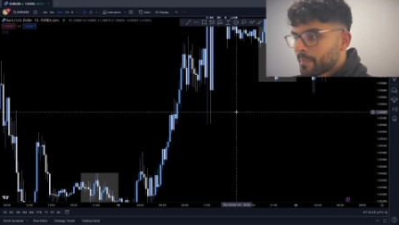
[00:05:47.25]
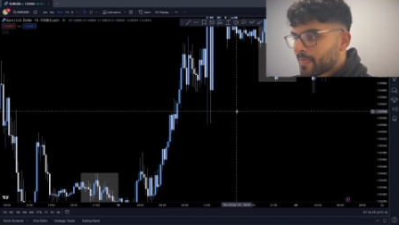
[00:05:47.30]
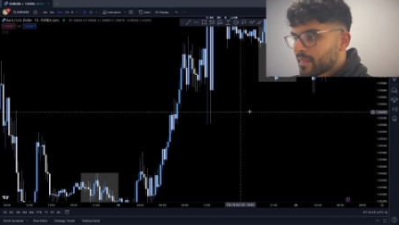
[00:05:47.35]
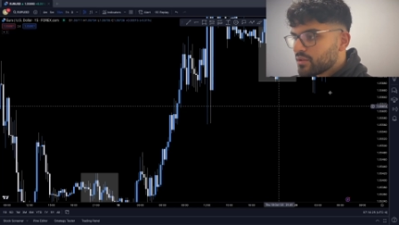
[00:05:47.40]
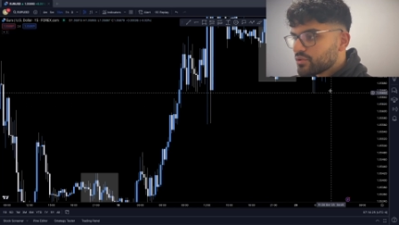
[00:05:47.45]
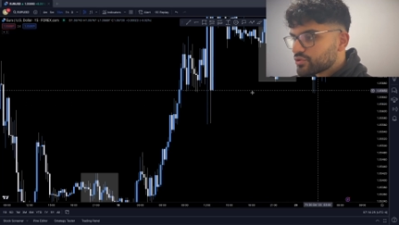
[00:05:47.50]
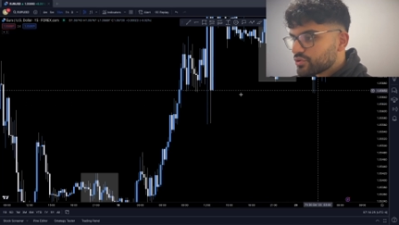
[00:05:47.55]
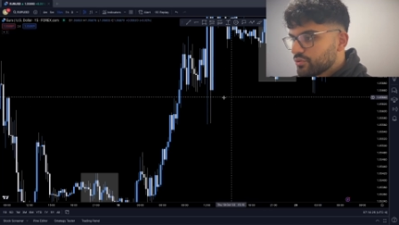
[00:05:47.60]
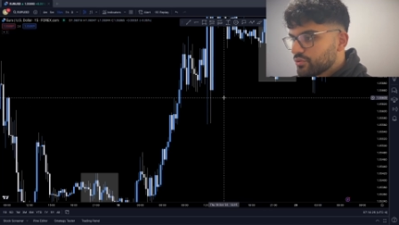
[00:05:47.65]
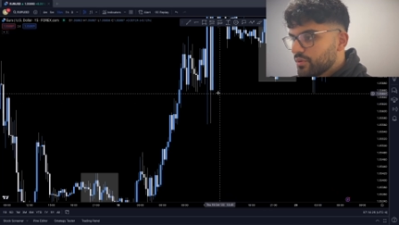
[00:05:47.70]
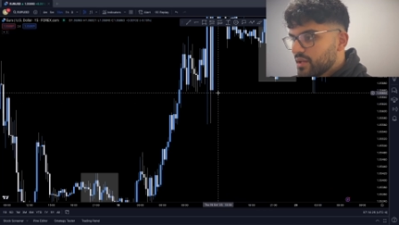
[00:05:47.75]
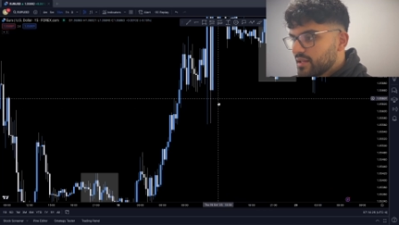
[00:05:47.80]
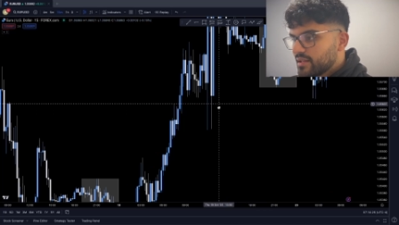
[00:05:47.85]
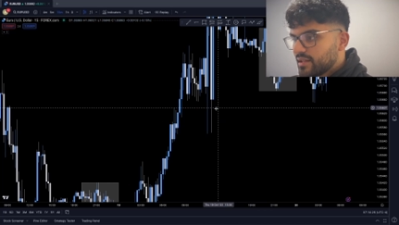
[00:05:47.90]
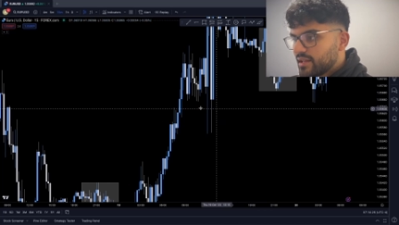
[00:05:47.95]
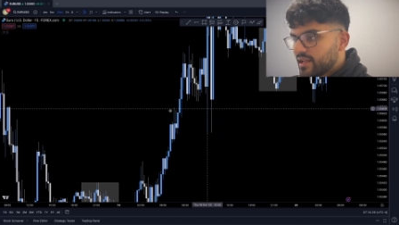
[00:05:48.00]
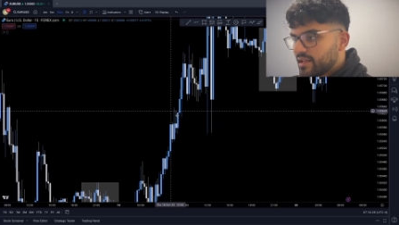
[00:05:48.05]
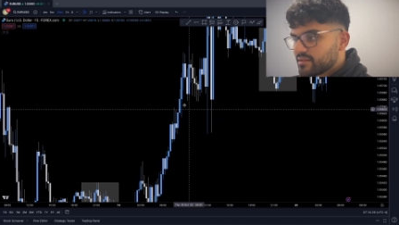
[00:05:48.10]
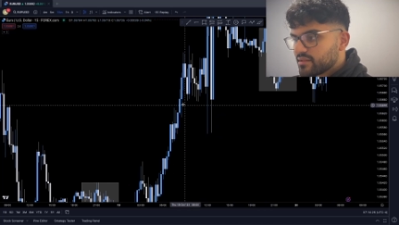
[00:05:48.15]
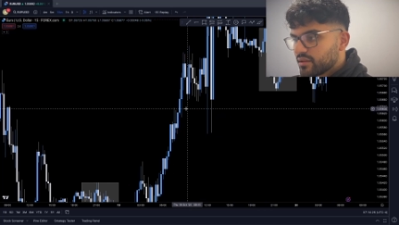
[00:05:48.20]
So
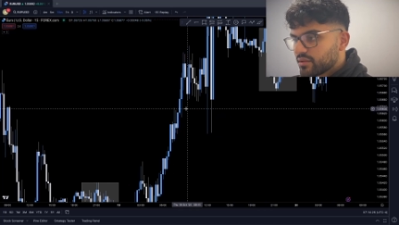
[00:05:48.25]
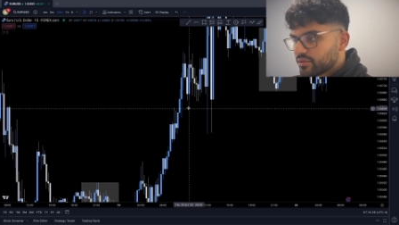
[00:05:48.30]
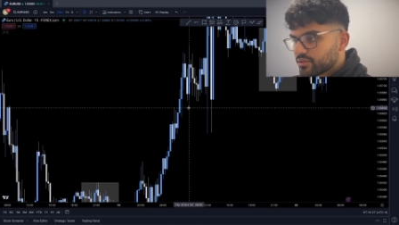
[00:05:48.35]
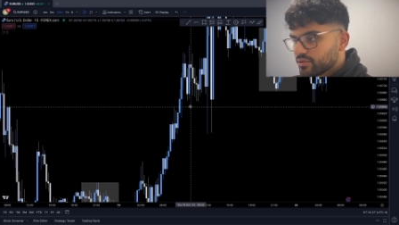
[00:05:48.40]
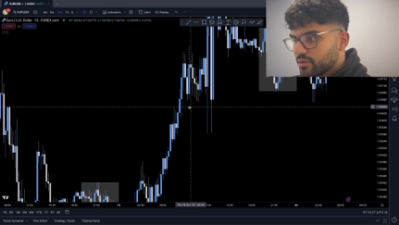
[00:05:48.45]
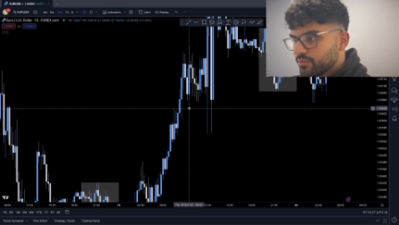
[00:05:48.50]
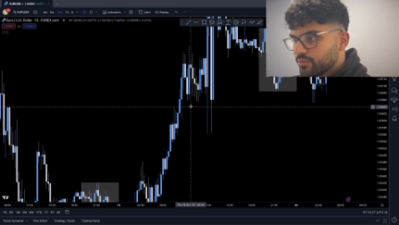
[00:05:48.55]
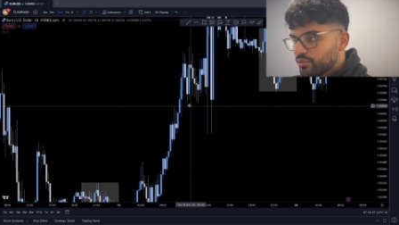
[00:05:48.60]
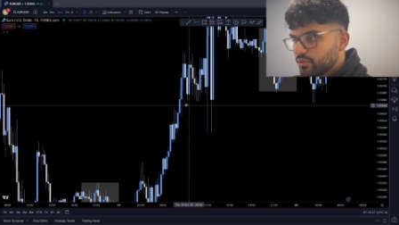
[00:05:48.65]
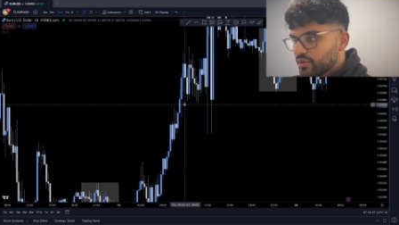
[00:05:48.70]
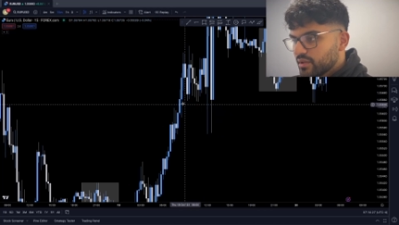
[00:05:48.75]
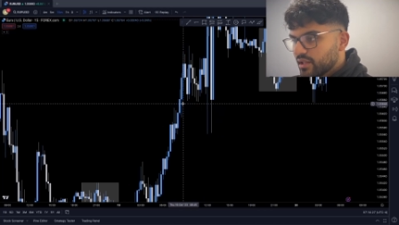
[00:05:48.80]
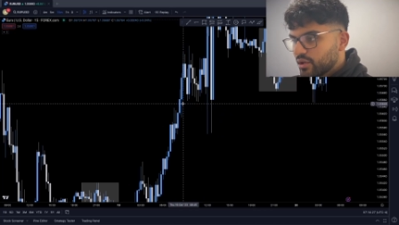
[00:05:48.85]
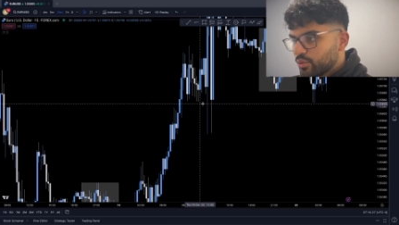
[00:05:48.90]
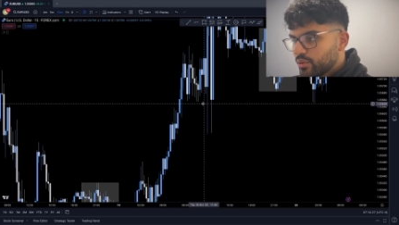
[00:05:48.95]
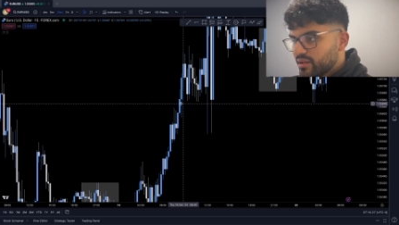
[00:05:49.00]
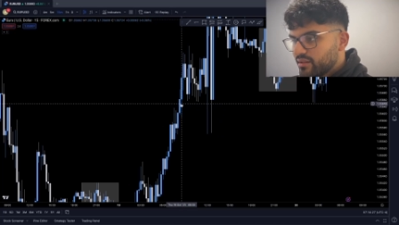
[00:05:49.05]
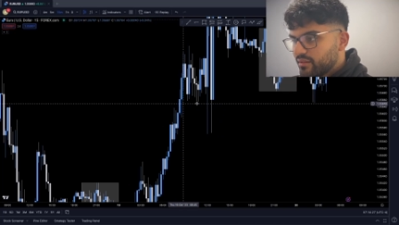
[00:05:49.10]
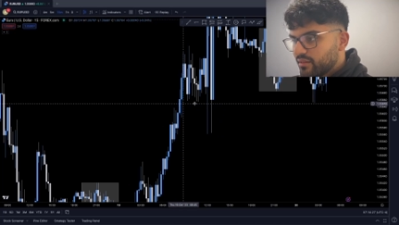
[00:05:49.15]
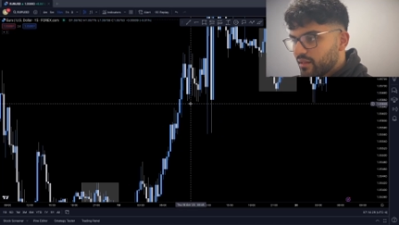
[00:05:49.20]
here's another example.
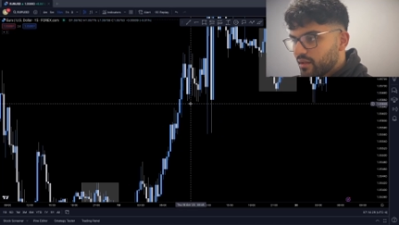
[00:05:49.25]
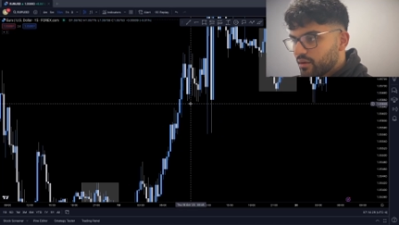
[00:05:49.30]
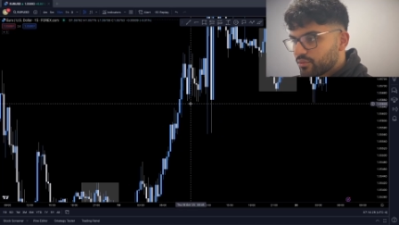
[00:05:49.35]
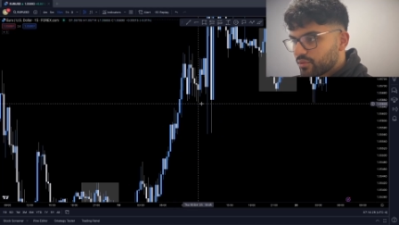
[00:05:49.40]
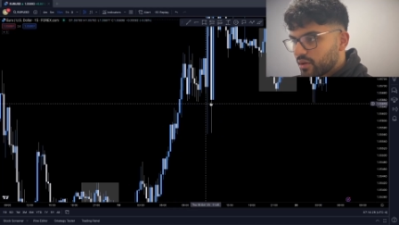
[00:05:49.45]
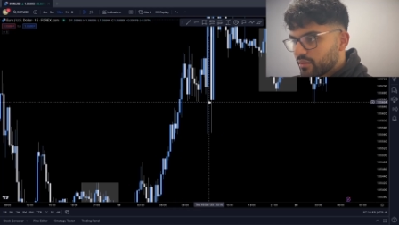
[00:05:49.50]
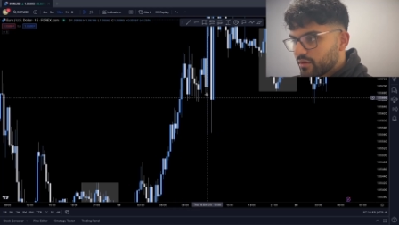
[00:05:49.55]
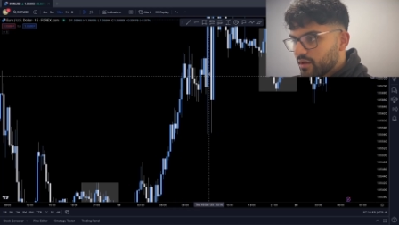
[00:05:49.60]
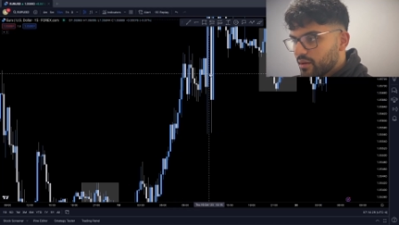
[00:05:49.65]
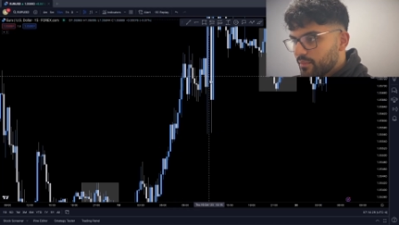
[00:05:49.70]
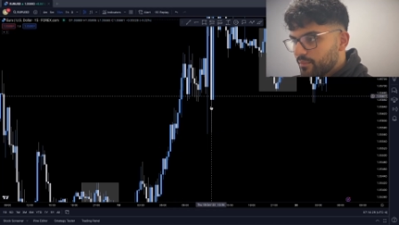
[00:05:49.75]
Liquidity there, right there.